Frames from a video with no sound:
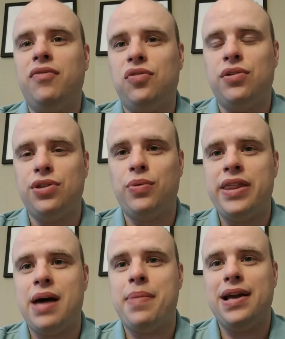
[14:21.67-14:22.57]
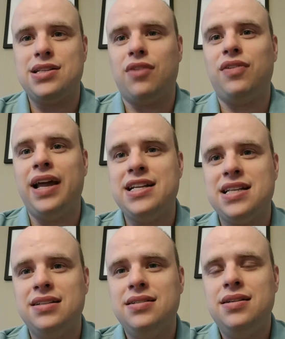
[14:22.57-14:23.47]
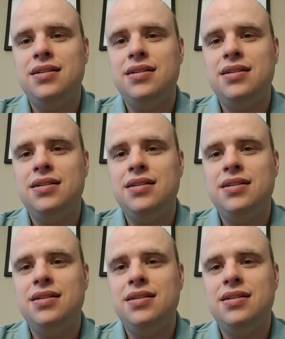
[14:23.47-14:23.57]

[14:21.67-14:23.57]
up for in the way that pays off later,